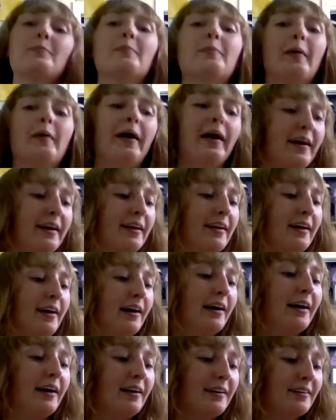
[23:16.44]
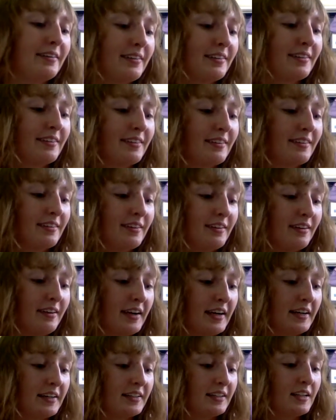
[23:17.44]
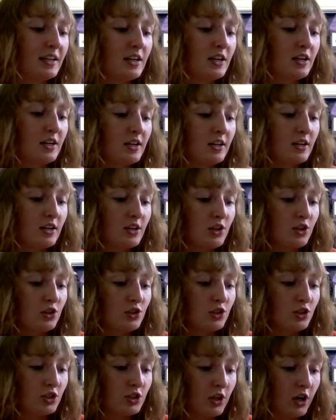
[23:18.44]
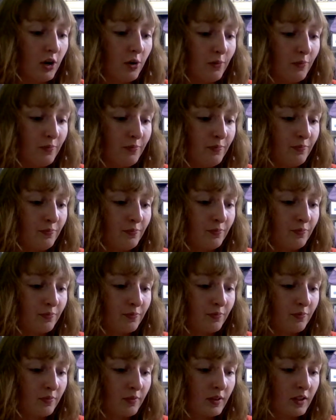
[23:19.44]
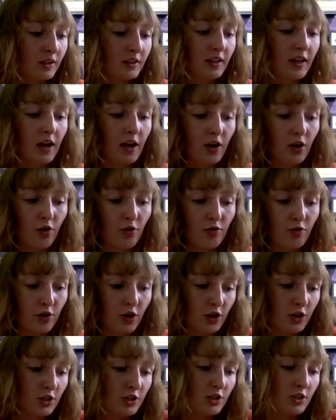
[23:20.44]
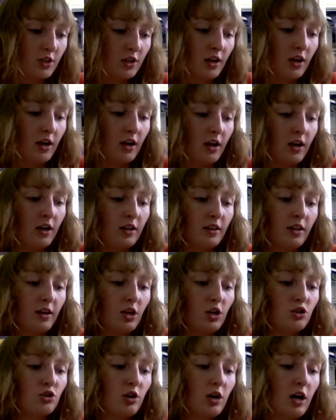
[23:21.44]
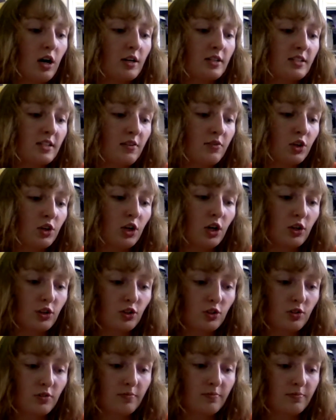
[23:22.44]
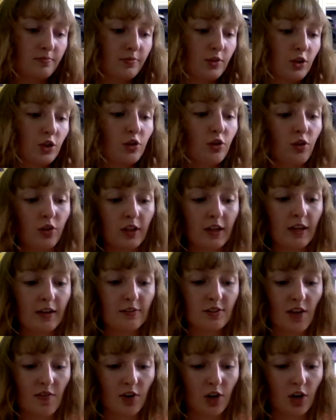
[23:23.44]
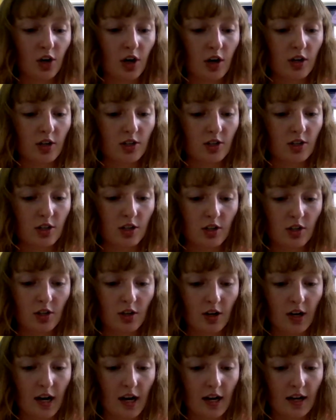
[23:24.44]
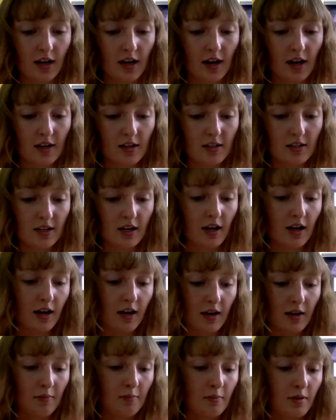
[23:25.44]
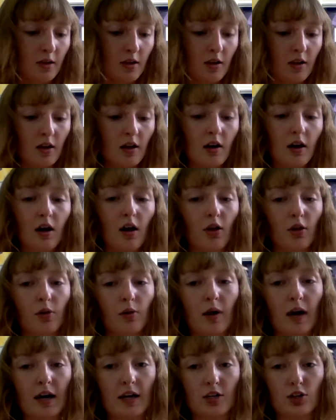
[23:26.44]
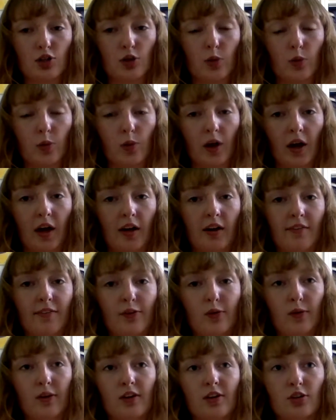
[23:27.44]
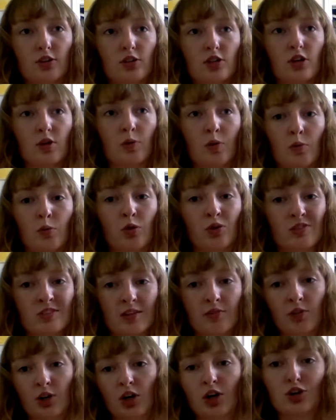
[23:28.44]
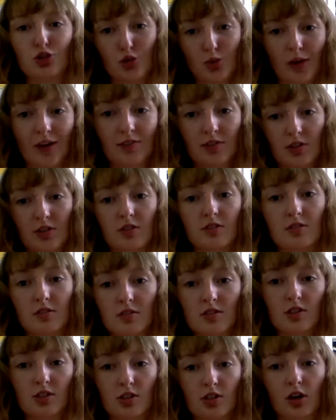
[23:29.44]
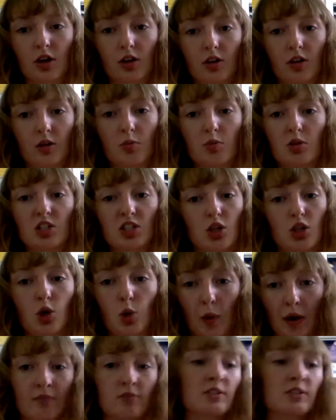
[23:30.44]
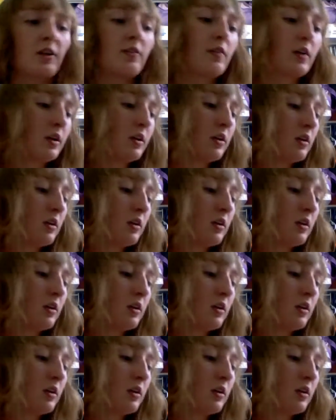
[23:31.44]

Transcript: But, yeah. So, they go first, and they draw 7 cards. You can only have 7 cards in your hand at a time. Otherwise, and if you end your turn with more than 7 cards, you have to discard them until you have 7.